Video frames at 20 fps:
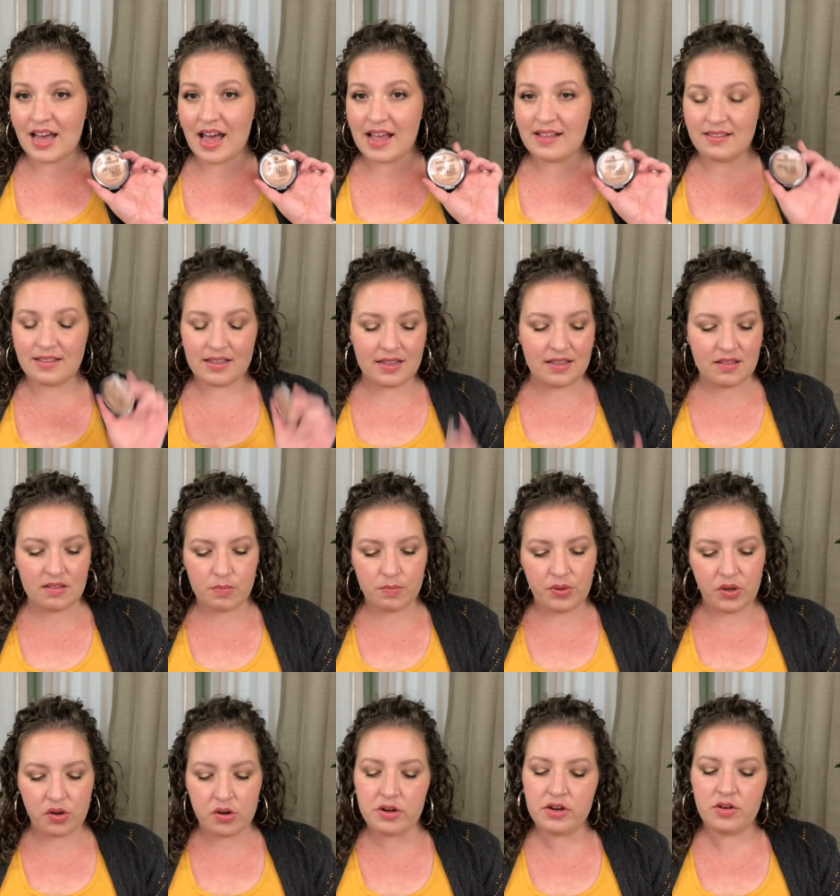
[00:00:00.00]
Essence
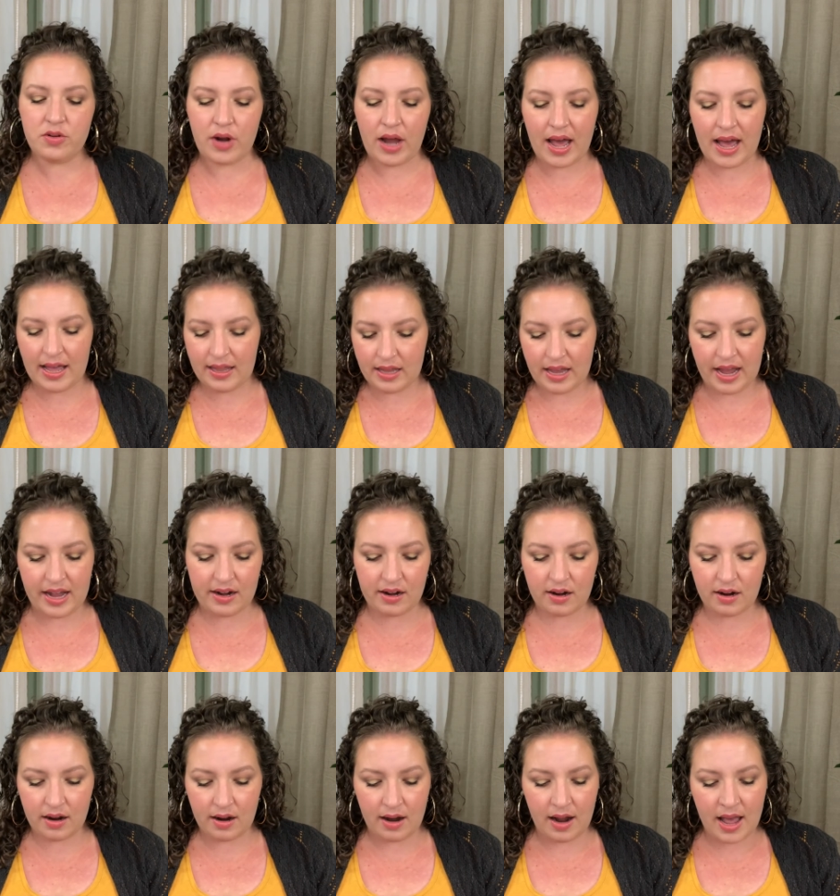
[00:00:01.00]
Pure Nude
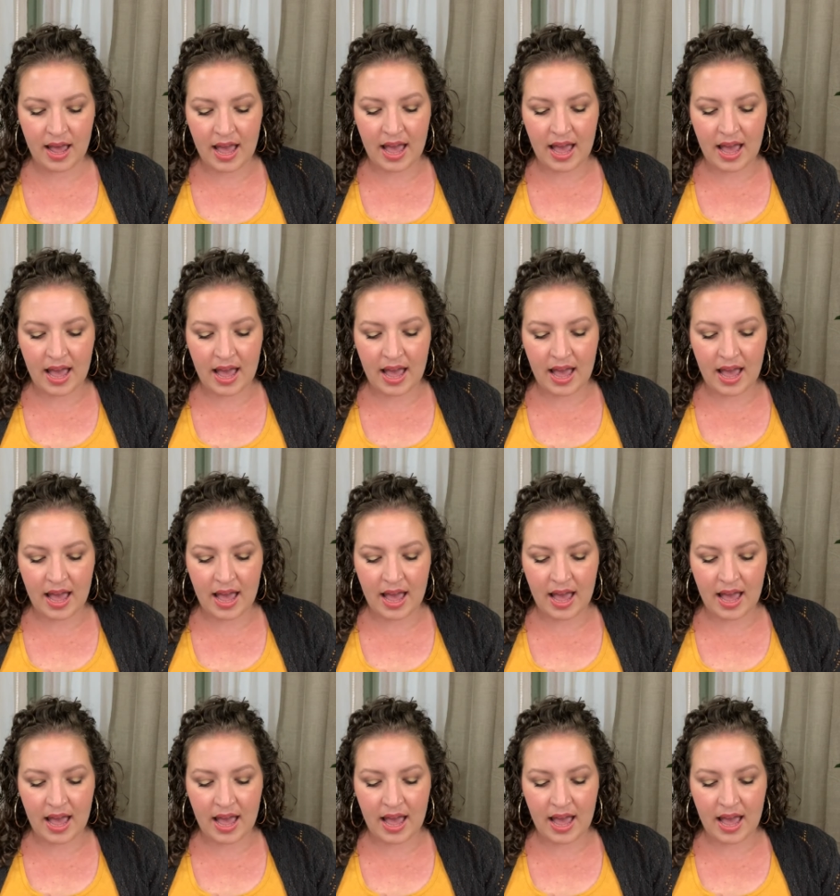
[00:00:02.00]
Highlighter,